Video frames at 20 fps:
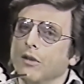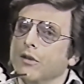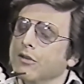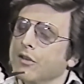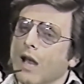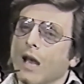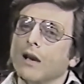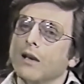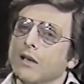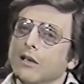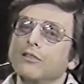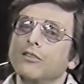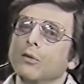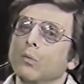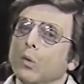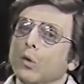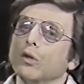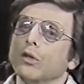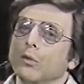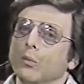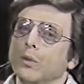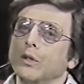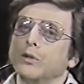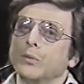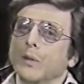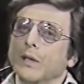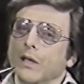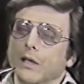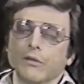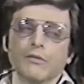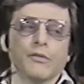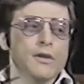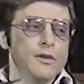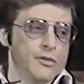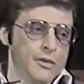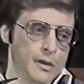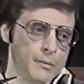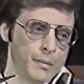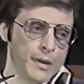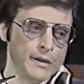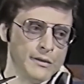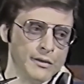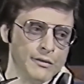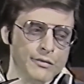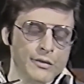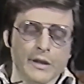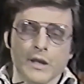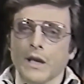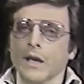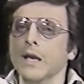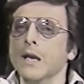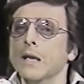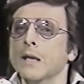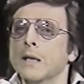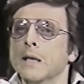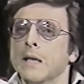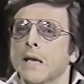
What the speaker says: It is not an easy world in which we live, he said, pontificating.